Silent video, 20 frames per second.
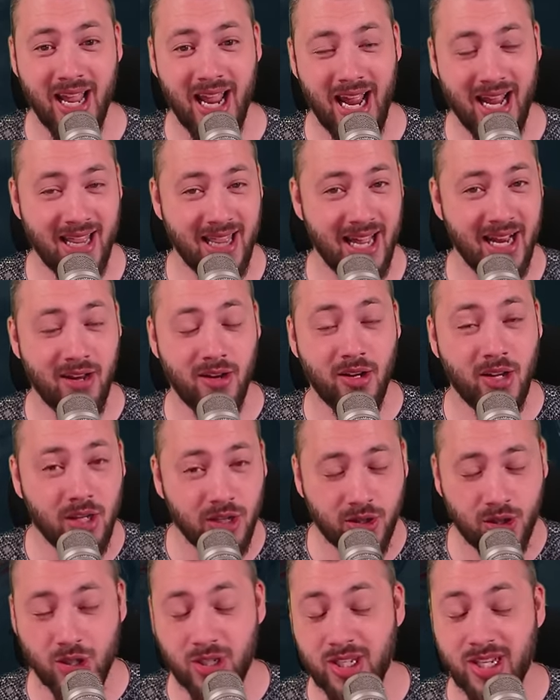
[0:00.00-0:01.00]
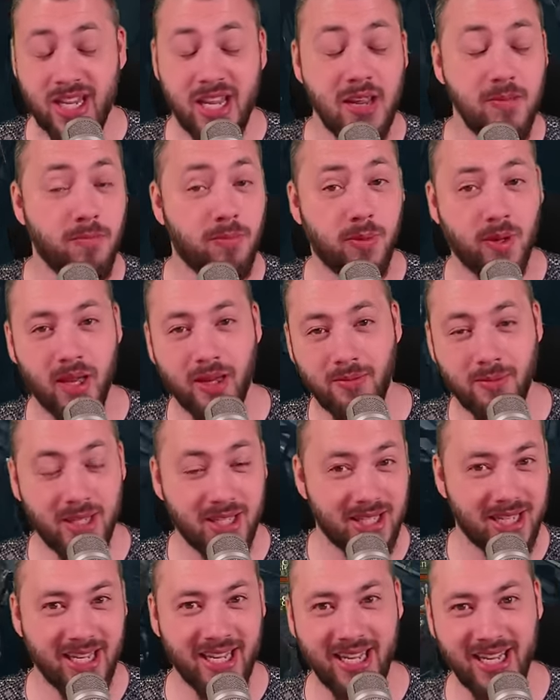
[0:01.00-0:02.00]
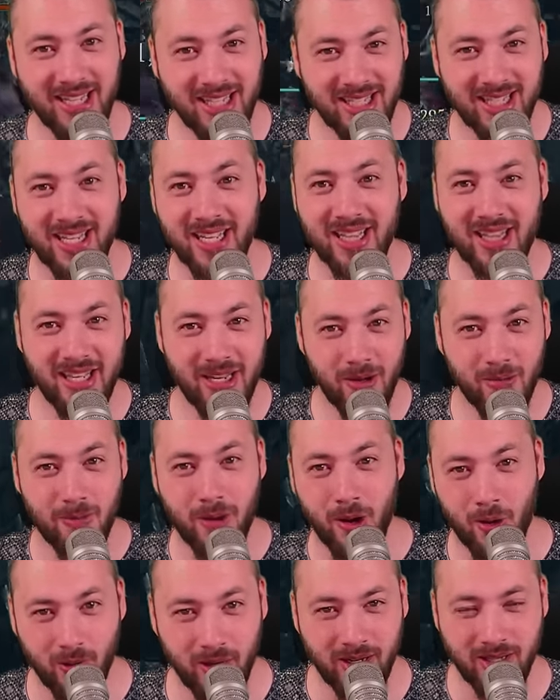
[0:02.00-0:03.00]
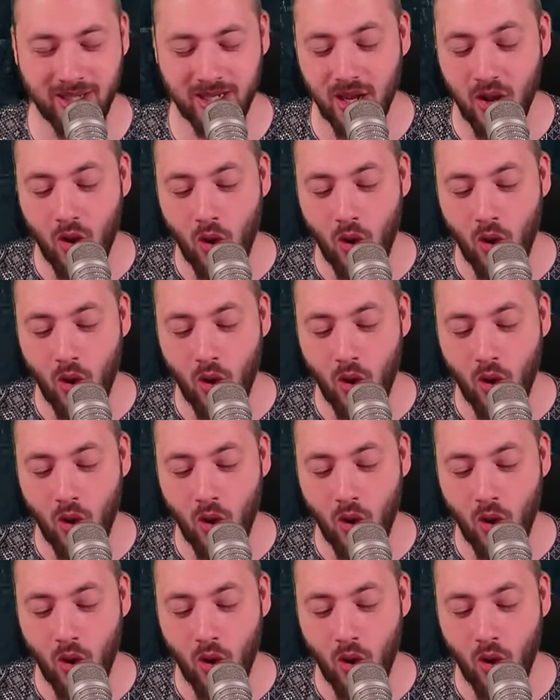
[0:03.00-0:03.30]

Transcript: and then just keep blood misting inside the opponents